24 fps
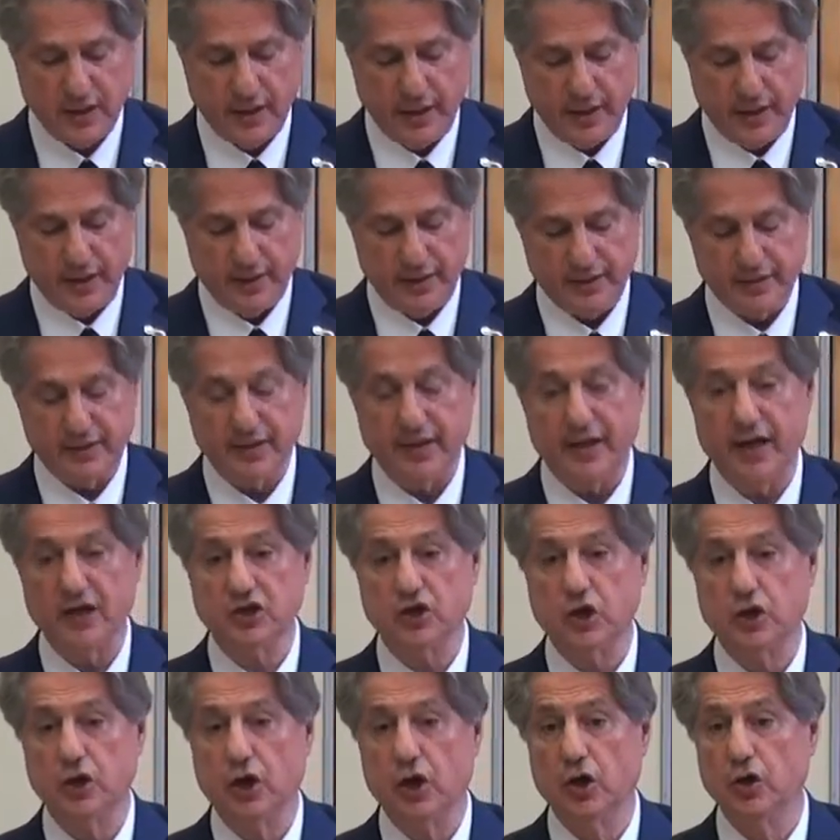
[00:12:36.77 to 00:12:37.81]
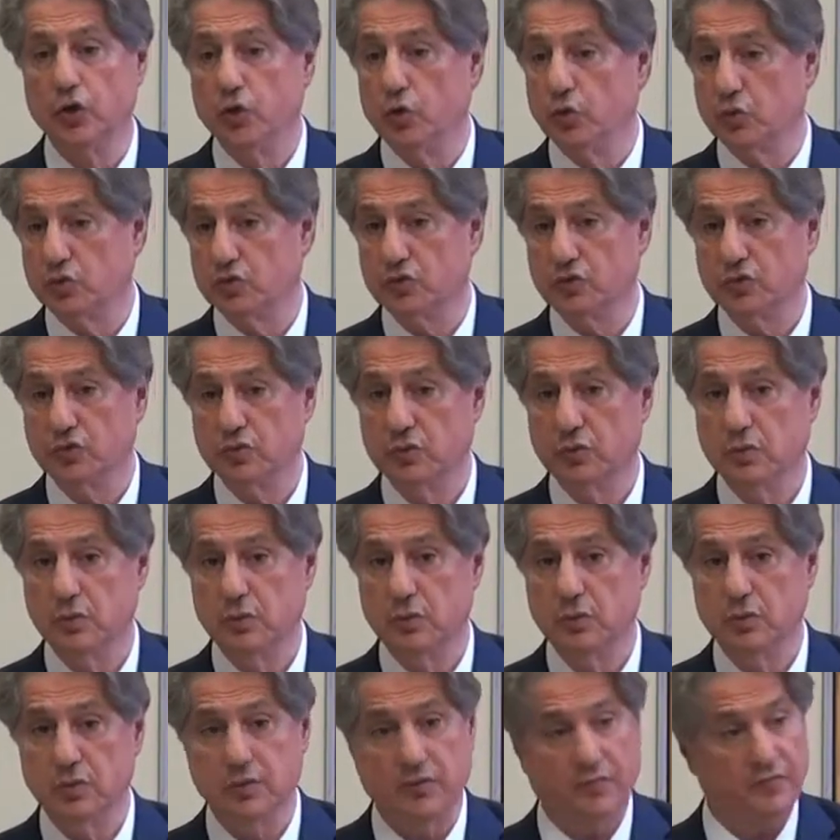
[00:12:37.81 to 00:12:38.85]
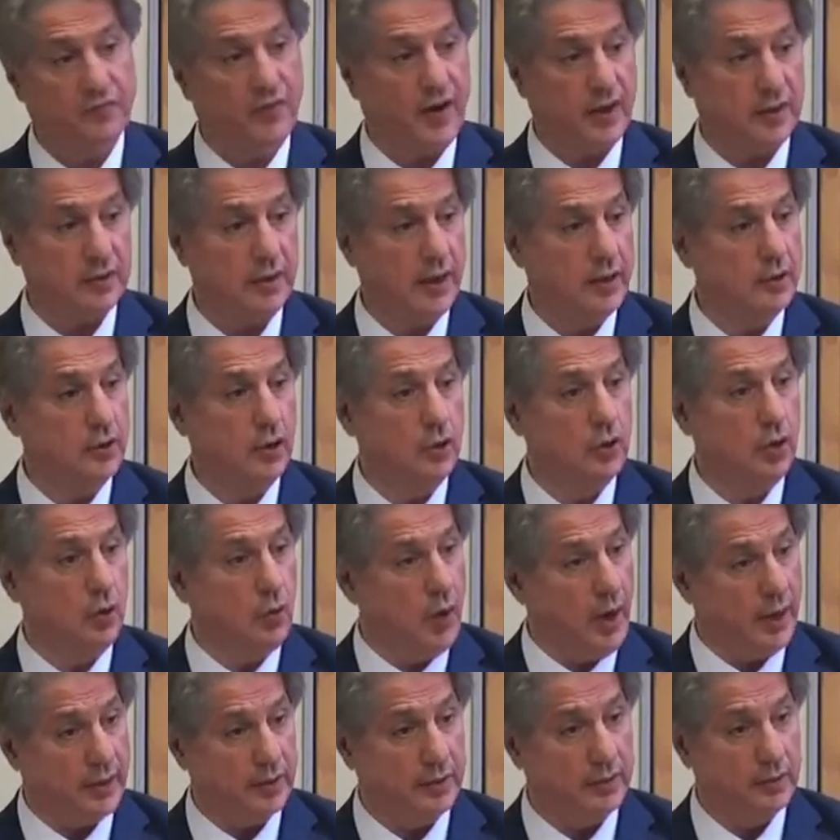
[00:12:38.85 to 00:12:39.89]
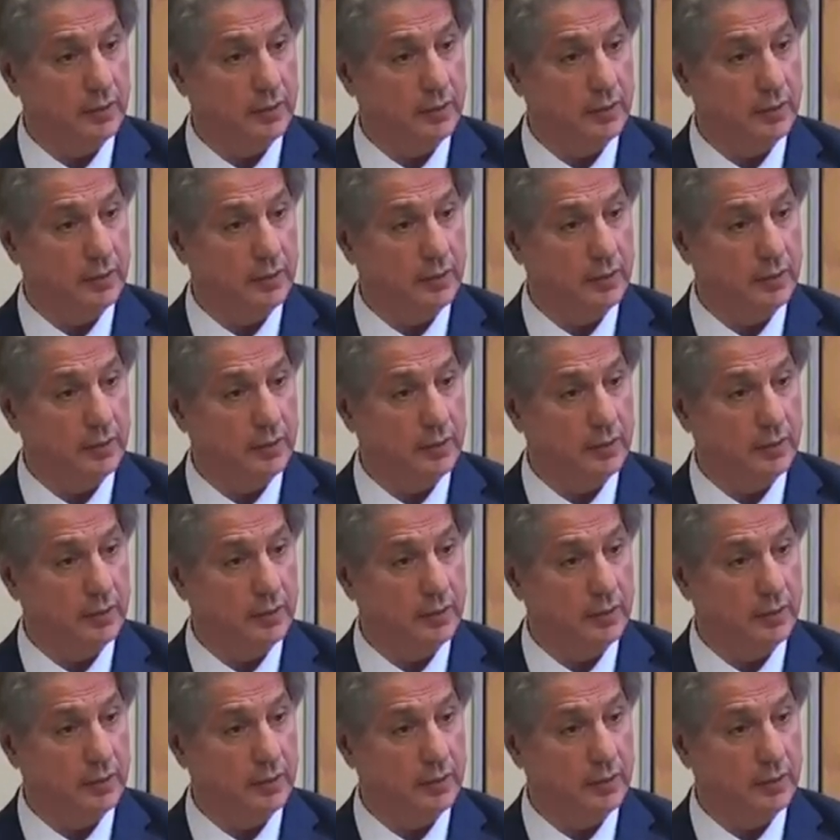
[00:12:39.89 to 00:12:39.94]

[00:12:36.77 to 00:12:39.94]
in international news. The fact. I don't know why.